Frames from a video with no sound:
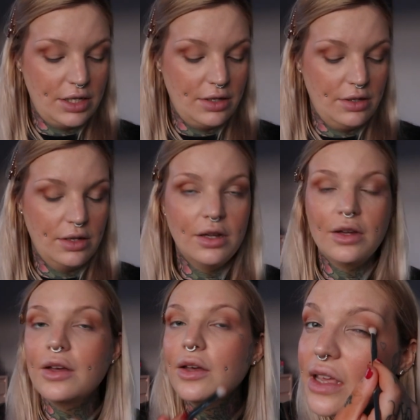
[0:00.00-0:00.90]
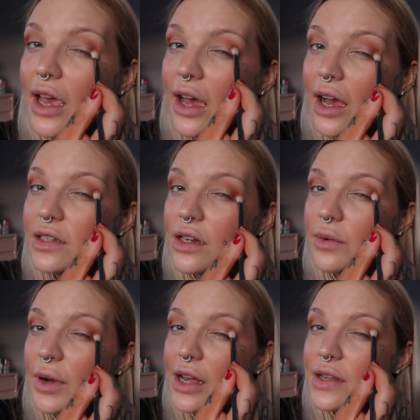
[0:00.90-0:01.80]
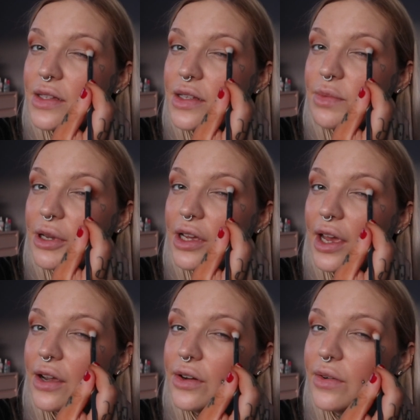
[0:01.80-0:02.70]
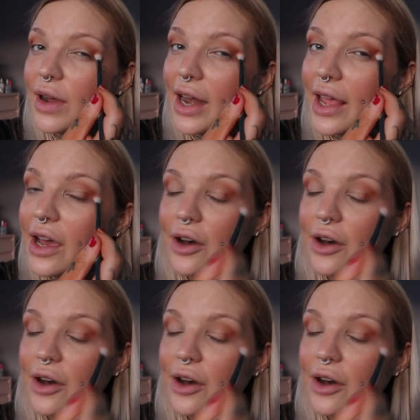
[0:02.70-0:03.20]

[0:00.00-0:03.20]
So yeah, I don't know what else has been going on really.